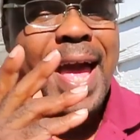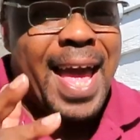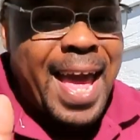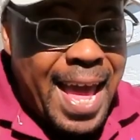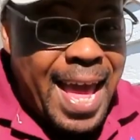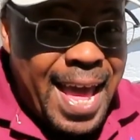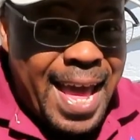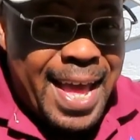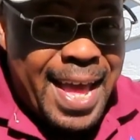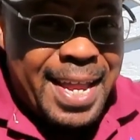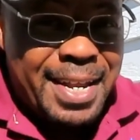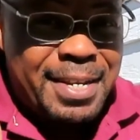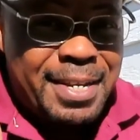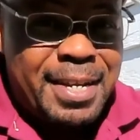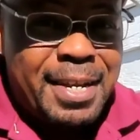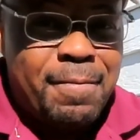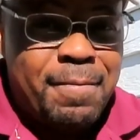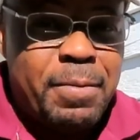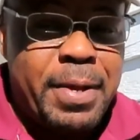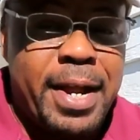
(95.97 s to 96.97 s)

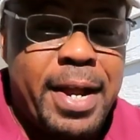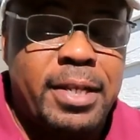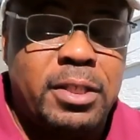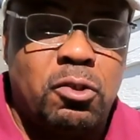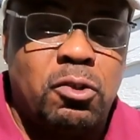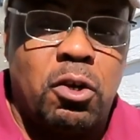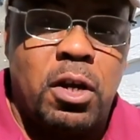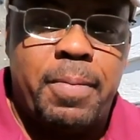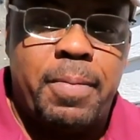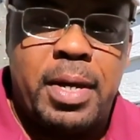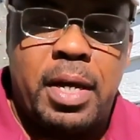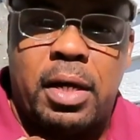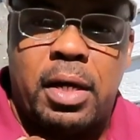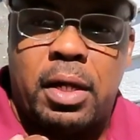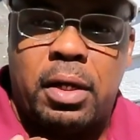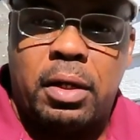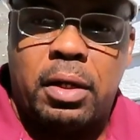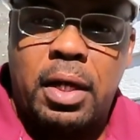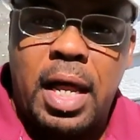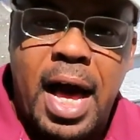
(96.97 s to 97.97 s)
And there's going to be
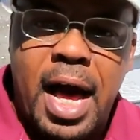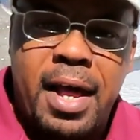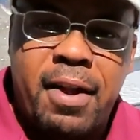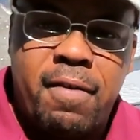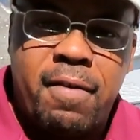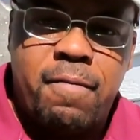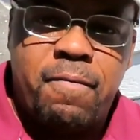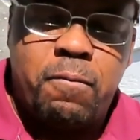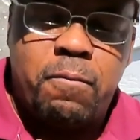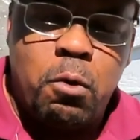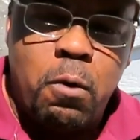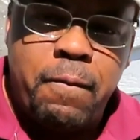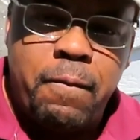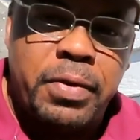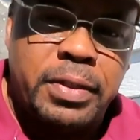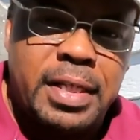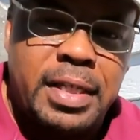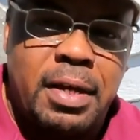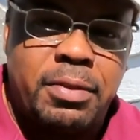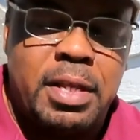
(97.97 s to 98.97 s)
a lot of
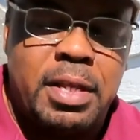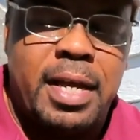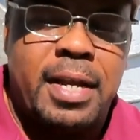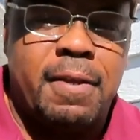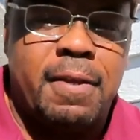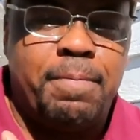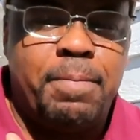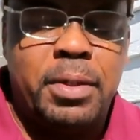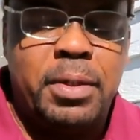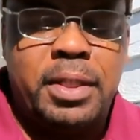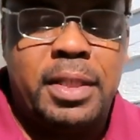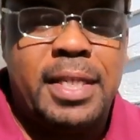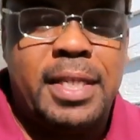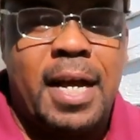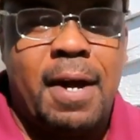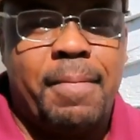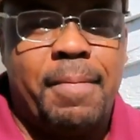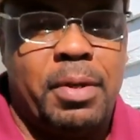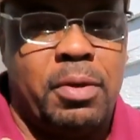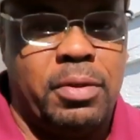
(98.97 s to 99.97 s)
roofers out there that's putting it
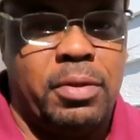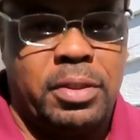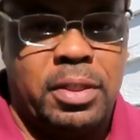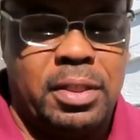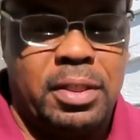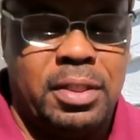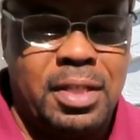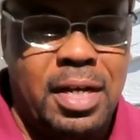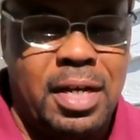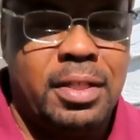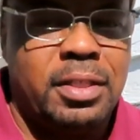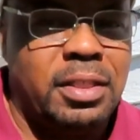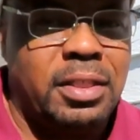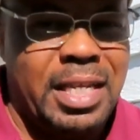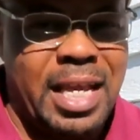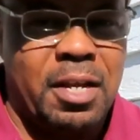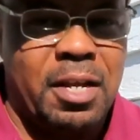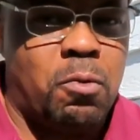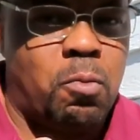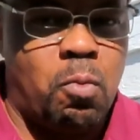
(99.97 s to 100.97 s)
down because it does
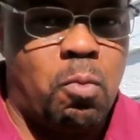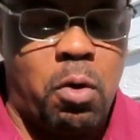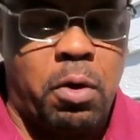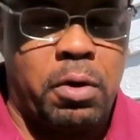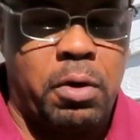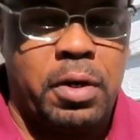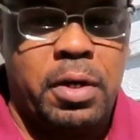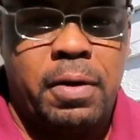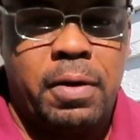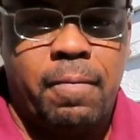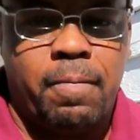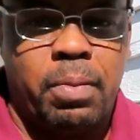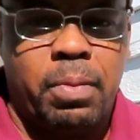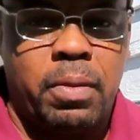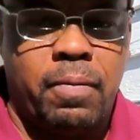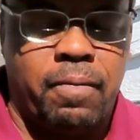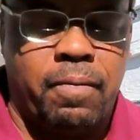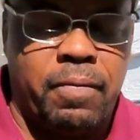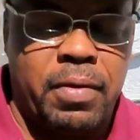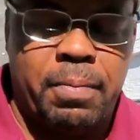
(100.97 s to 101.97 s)
take work
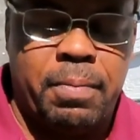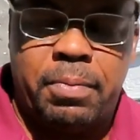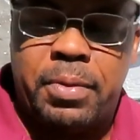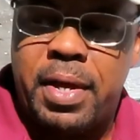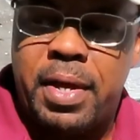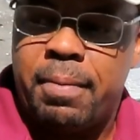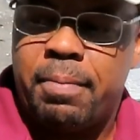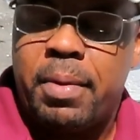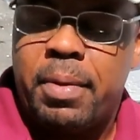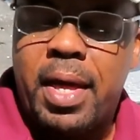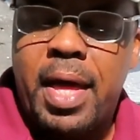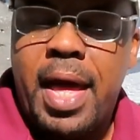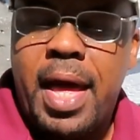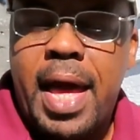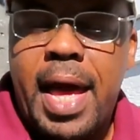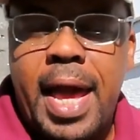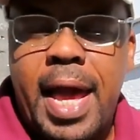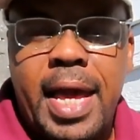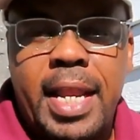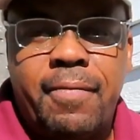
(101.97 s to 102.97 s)
from them.
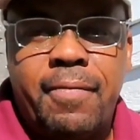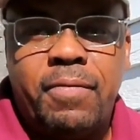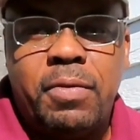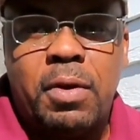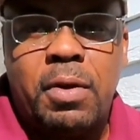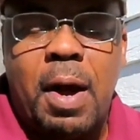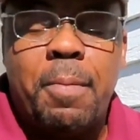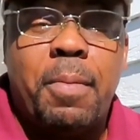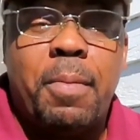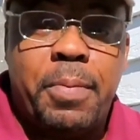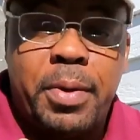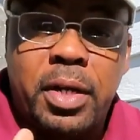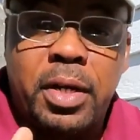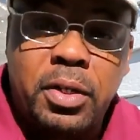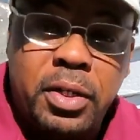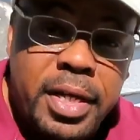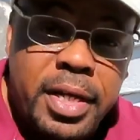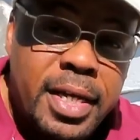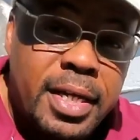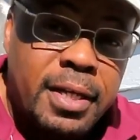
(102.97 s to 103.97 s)
And if you, I'm going to
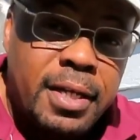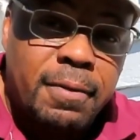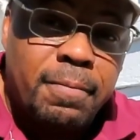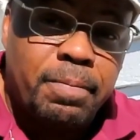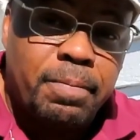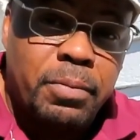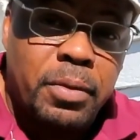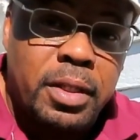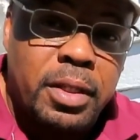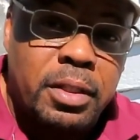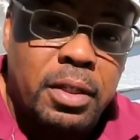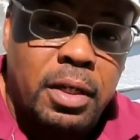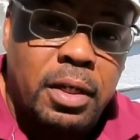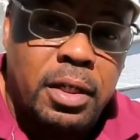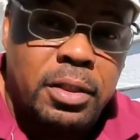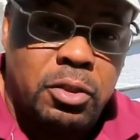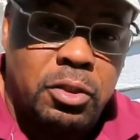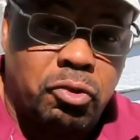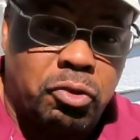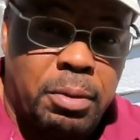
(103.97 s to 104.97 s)
put a link in
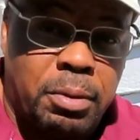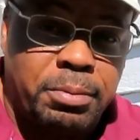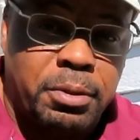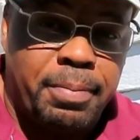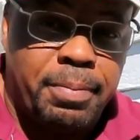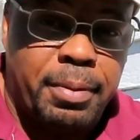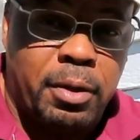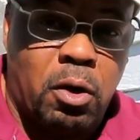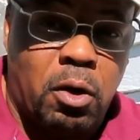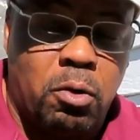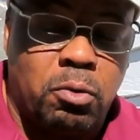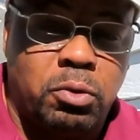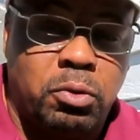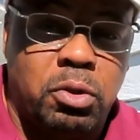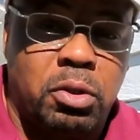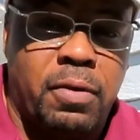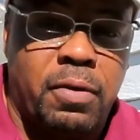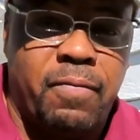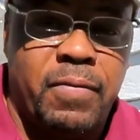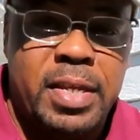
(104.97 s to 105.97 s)
the description below
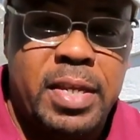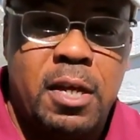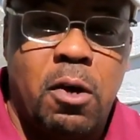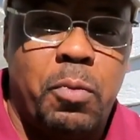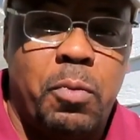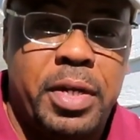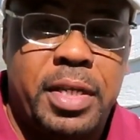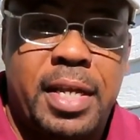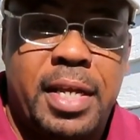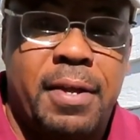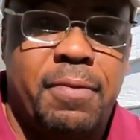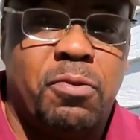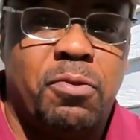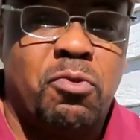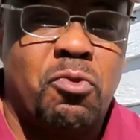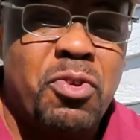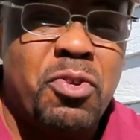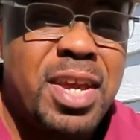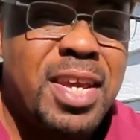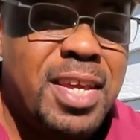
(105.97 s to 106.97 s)
to the video we did
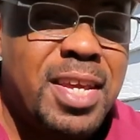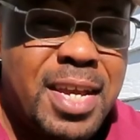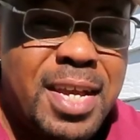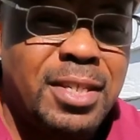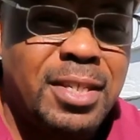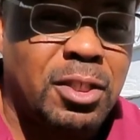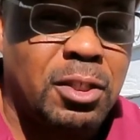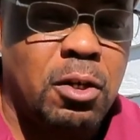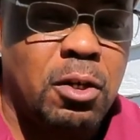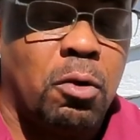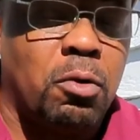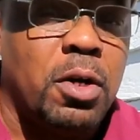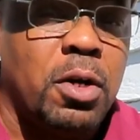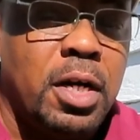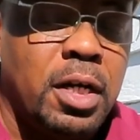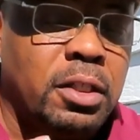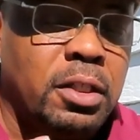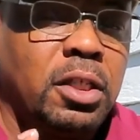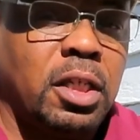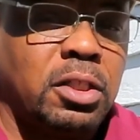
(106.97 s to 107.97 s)
3 years ago.
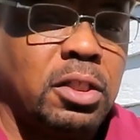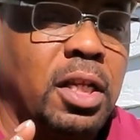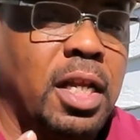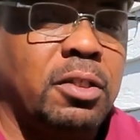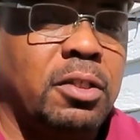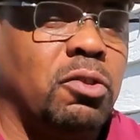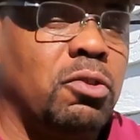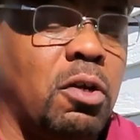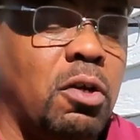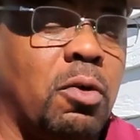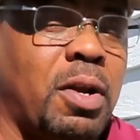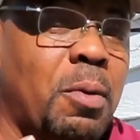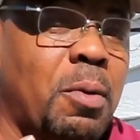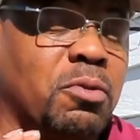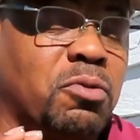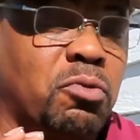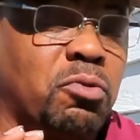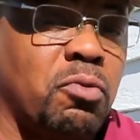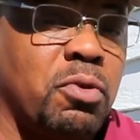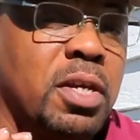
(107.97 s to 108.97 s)
Just to let you know,
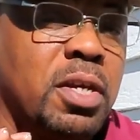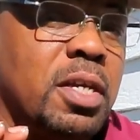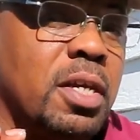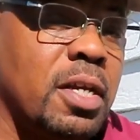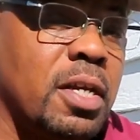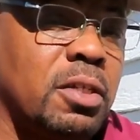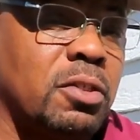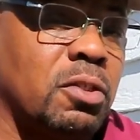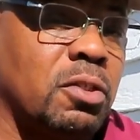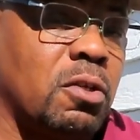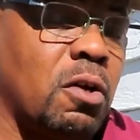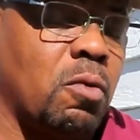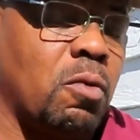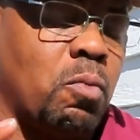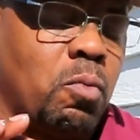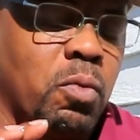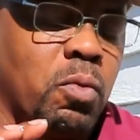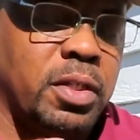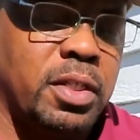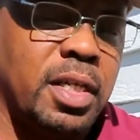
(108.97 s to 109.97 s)
that was 3 years ago.